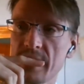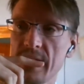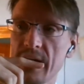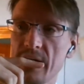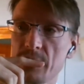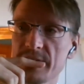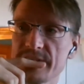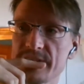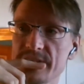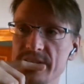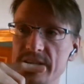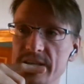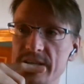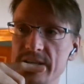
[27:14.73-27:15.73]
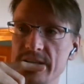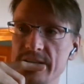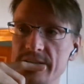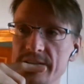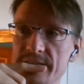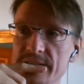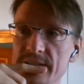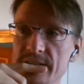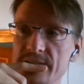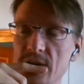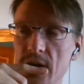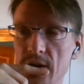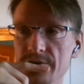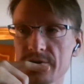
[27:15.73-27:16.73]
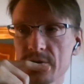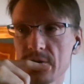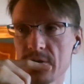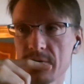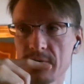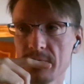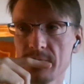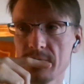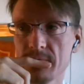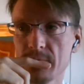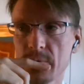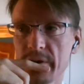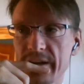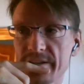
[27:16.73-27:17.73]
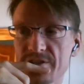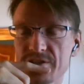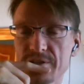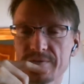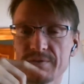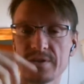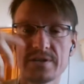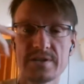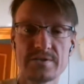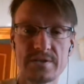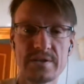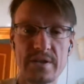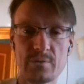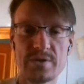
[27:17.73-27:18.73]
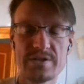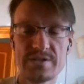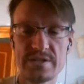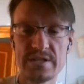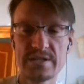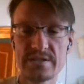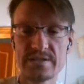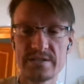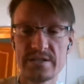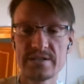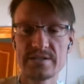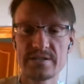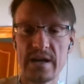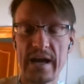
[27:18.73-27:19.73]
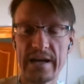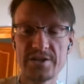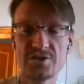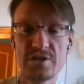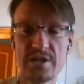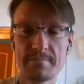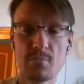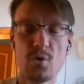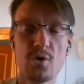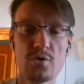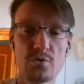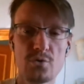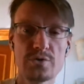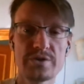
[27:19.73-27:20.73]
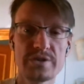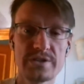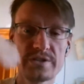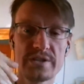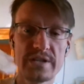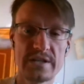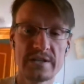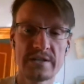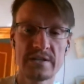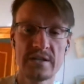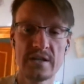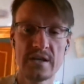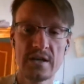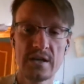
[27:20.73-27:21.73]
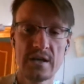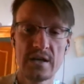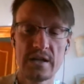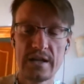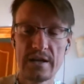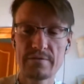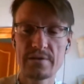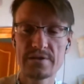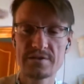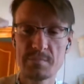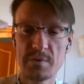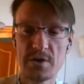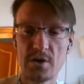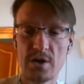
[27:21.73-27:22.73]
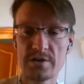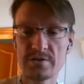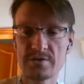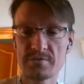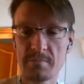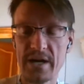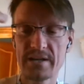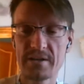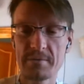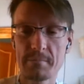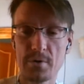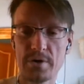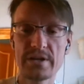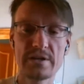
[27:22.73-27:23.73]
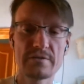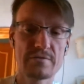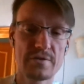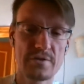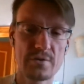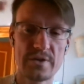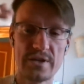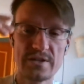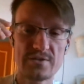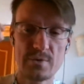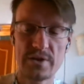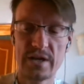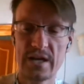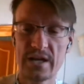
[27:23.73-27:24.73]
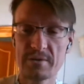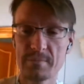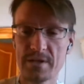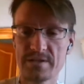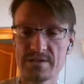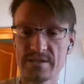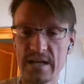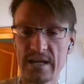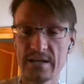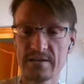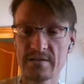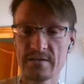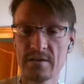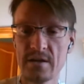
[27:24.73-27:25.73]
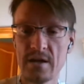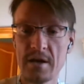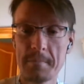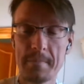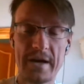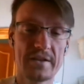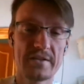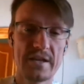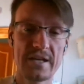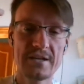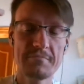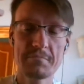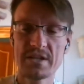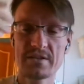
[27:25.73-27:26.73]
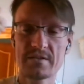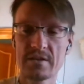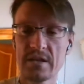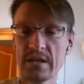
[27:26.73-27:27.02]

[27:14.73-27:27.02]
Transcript: now we see disease also. What has shifted is that we see disease actually more rooted in levels beyond mind and body, even though that's what Hahnemann said back then. But